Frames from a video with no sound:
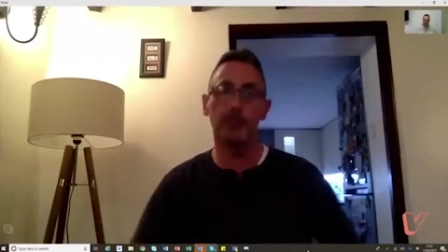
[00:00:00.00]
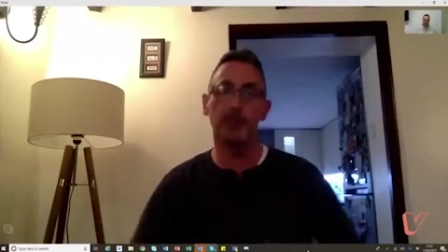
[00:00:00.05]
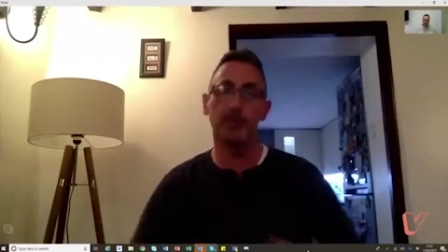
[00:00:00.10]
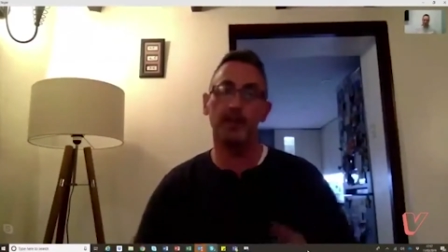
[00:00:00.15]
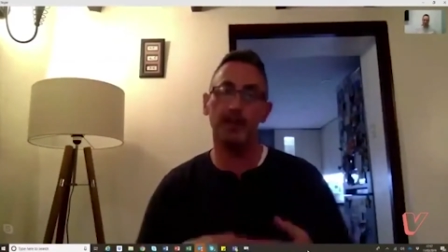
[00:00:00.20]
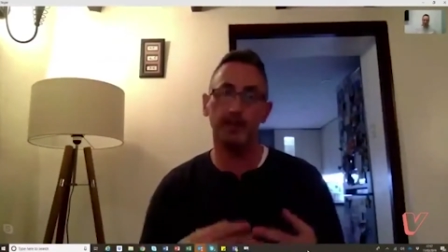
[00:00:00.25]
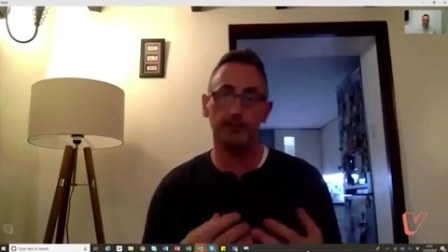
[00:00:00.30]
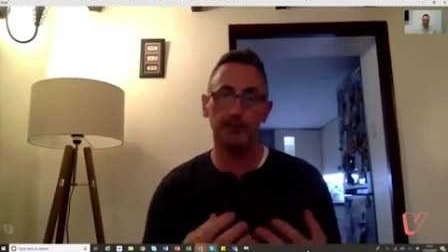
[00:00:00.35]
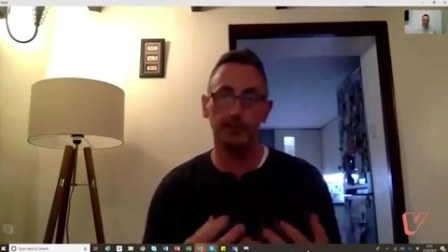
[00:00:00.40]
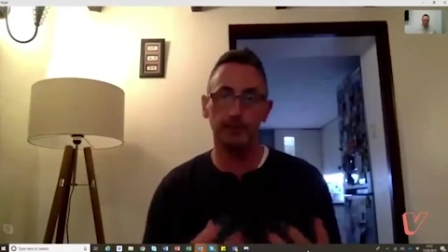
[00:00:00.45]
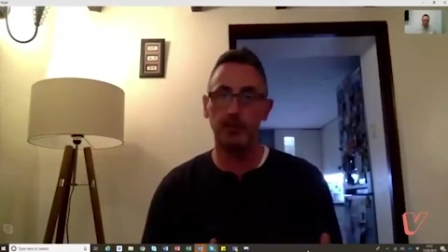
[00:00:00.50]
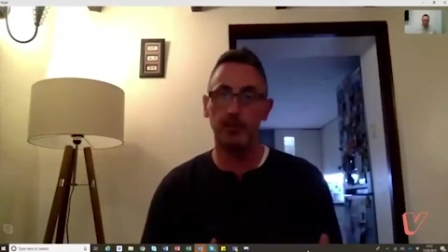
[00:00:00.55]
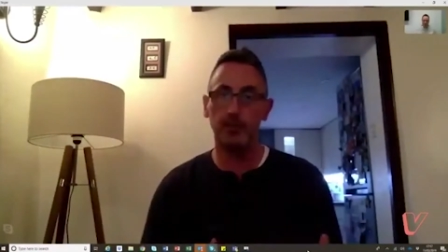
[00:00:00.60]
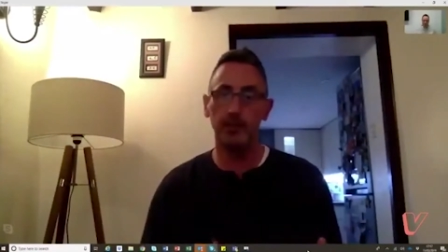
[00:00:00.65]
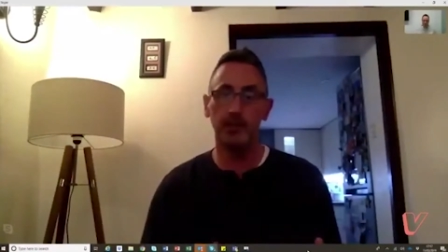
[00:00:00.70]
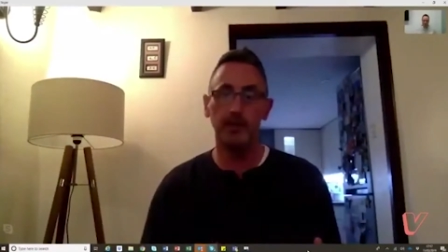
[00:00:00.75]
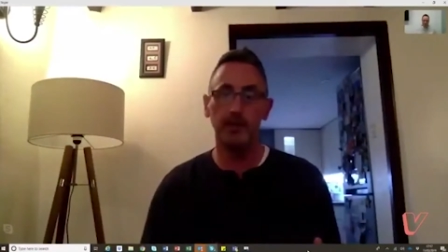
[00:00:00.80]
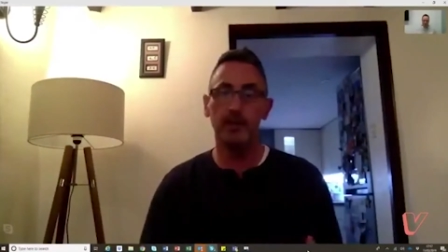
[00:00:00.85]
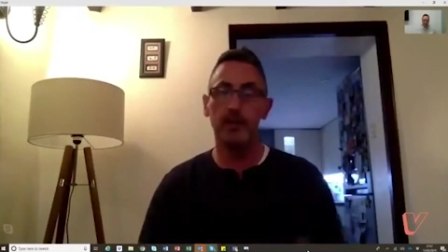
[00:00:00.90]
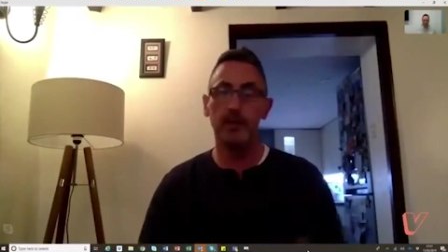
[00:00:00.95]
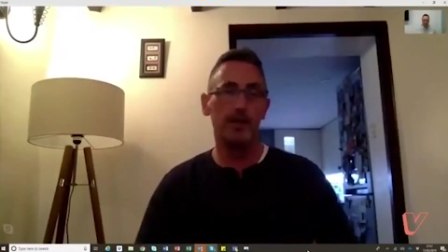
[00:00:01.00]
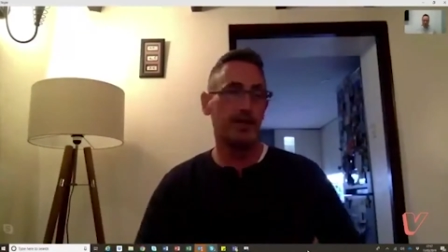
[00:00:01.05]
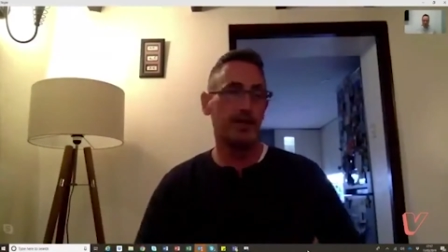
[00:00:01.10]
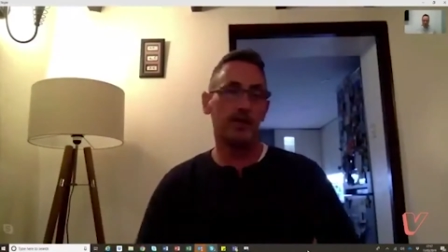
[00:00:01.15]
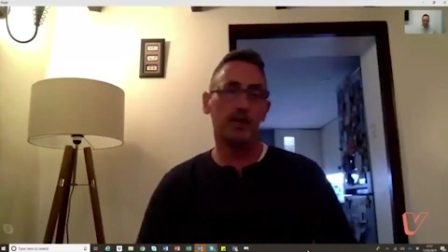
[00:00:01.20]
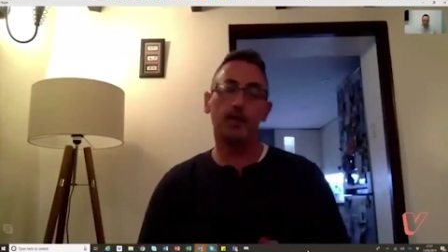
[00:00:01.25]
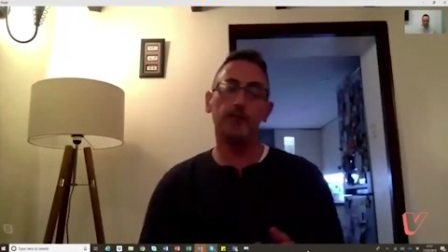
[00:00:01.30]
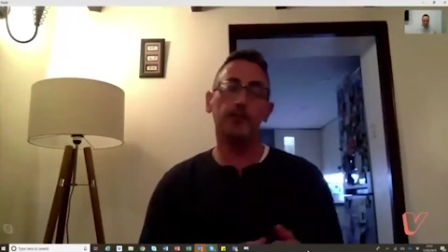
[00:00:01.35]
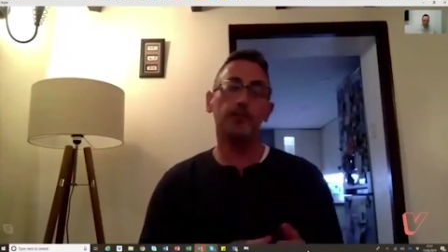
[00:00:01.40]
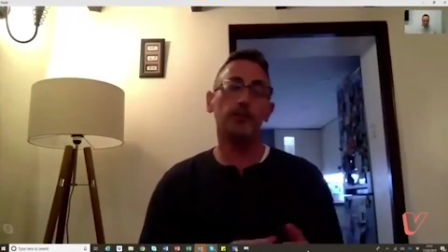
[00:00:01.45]
There has to be an,
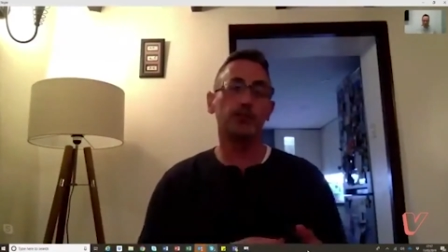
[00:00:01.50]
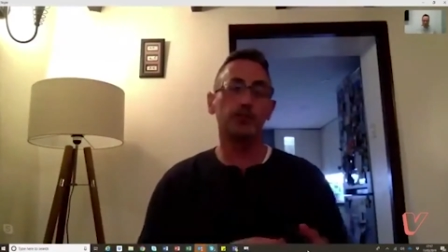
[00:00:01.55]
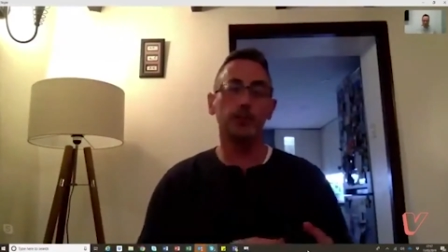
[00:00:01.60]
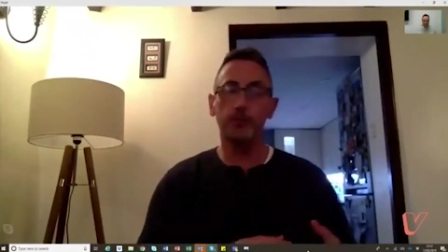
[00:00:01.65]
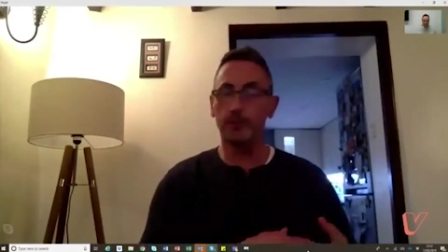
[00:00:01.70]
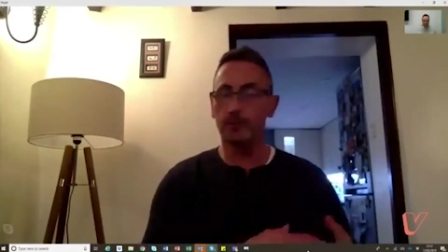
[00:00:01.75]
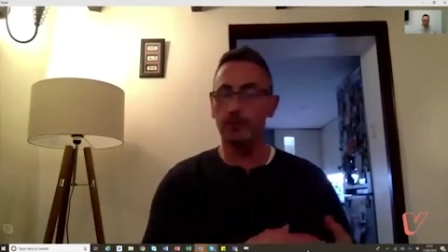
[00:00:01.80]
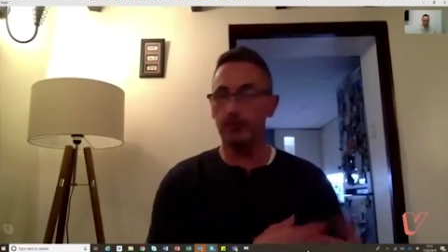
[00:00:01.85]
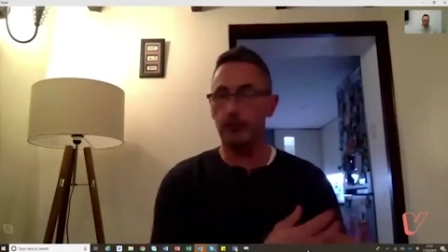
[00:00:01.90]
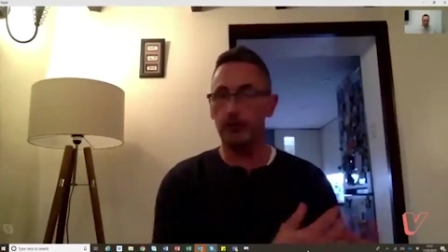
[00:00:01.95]
if you've got something that's